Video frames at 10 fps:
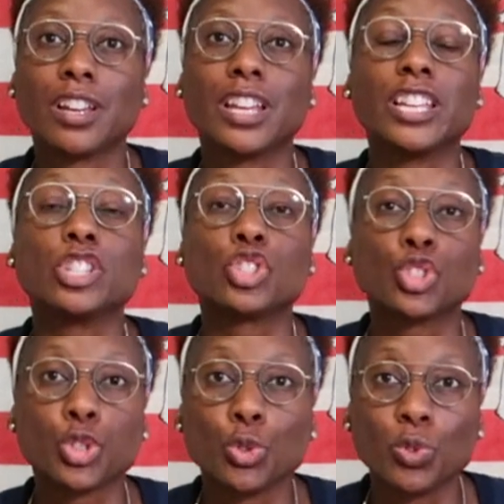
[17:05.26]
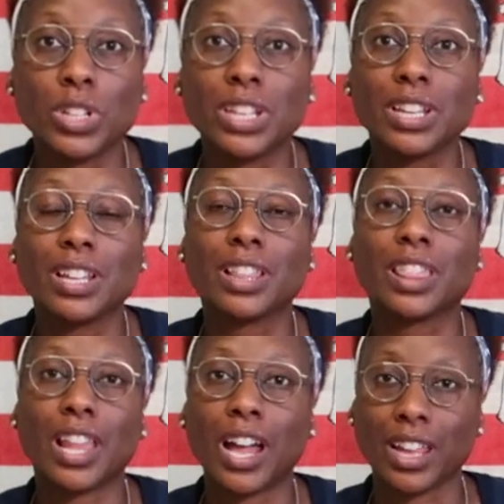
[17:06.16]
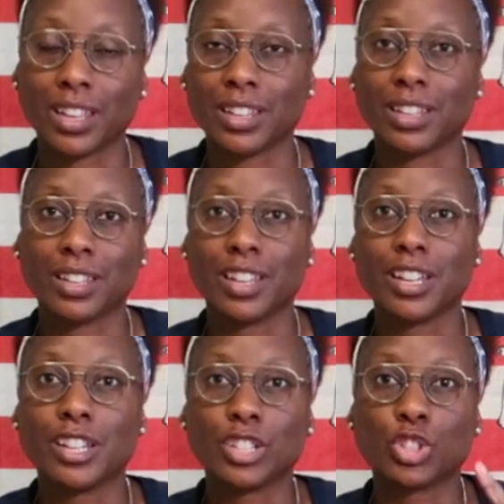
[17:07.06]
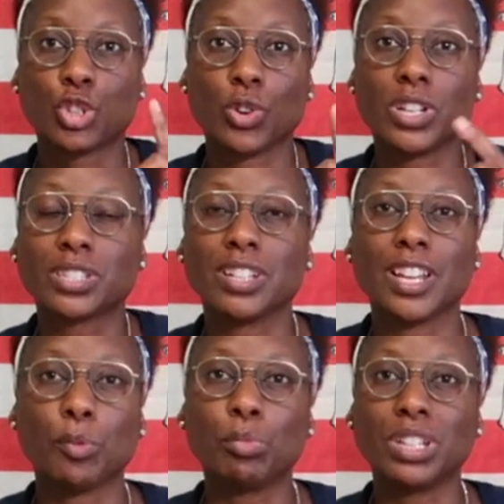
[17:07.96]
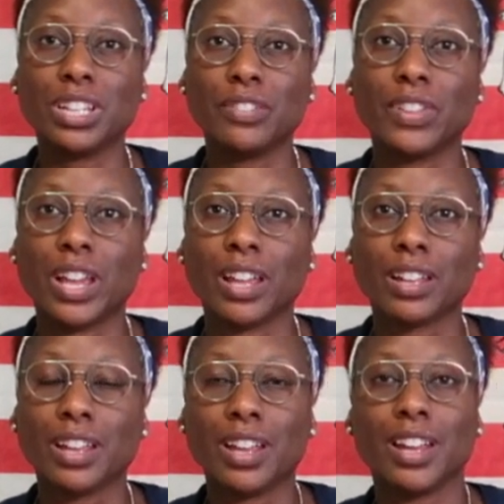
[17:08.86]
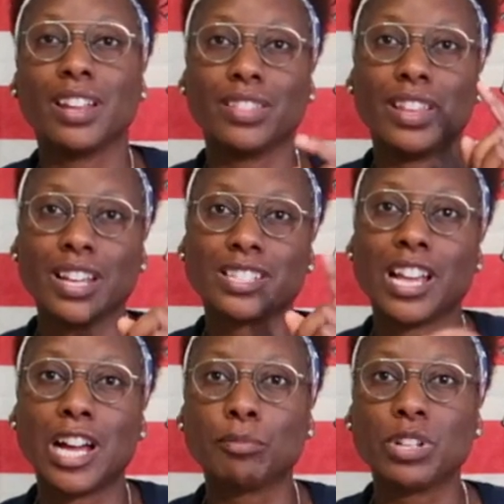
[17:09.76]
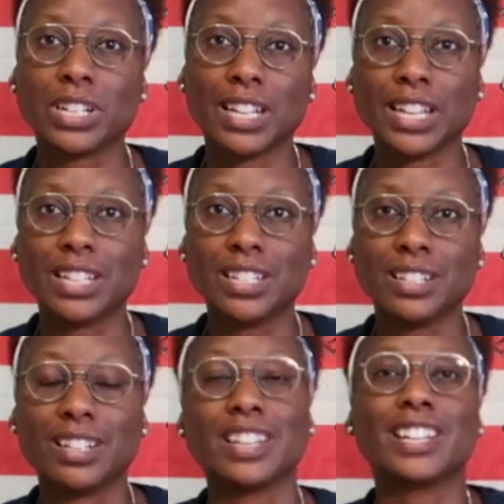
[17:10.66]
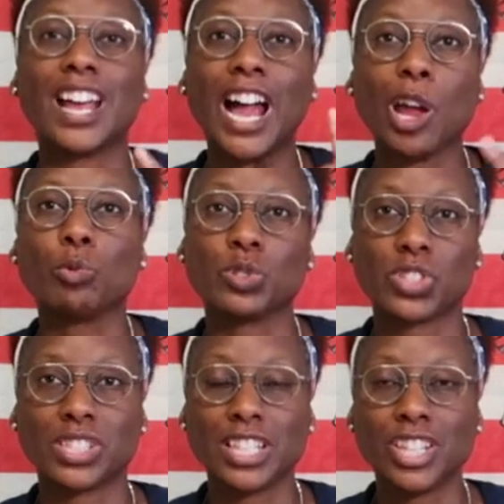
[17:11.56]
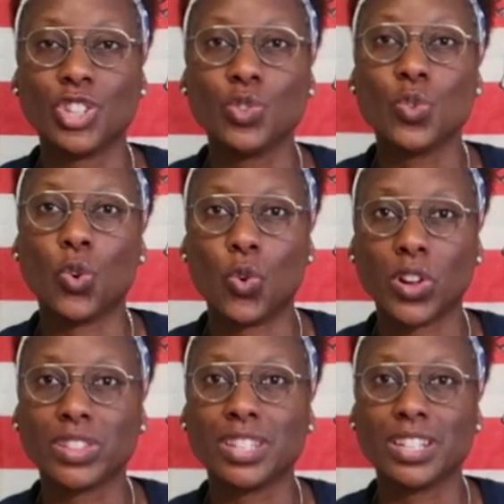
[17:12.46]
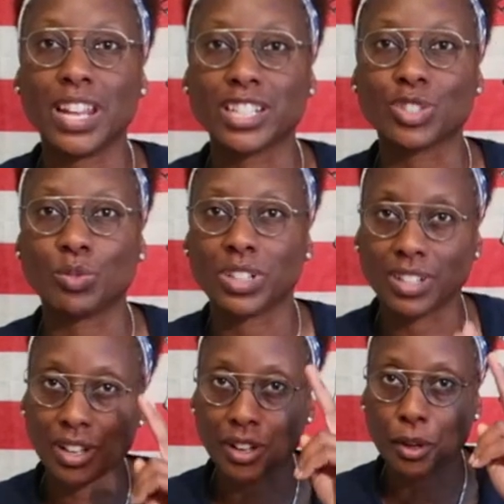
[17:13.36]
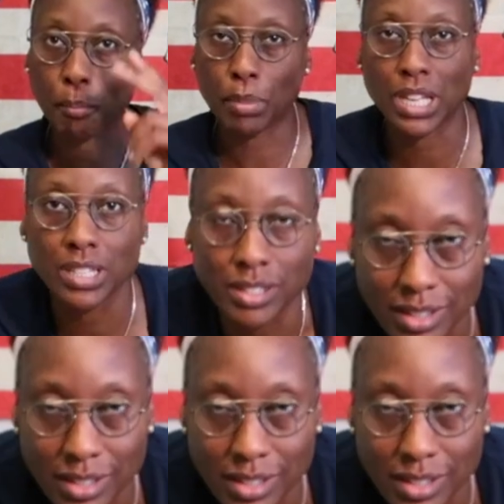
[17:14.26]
is truly like. Trust and believe that. And that's how I'm going to end it. And I will see you on the next one. Peace.